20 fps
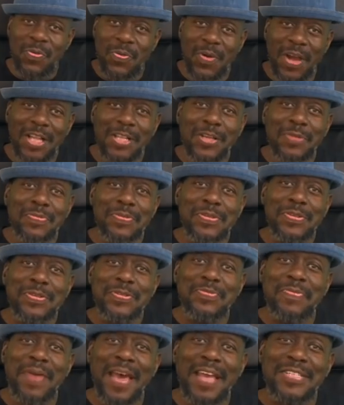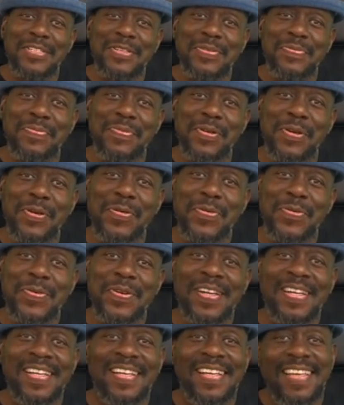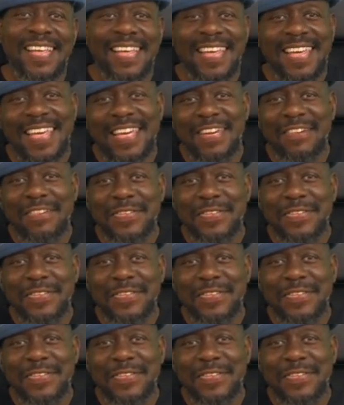Welcome to SmashingBloke. Here at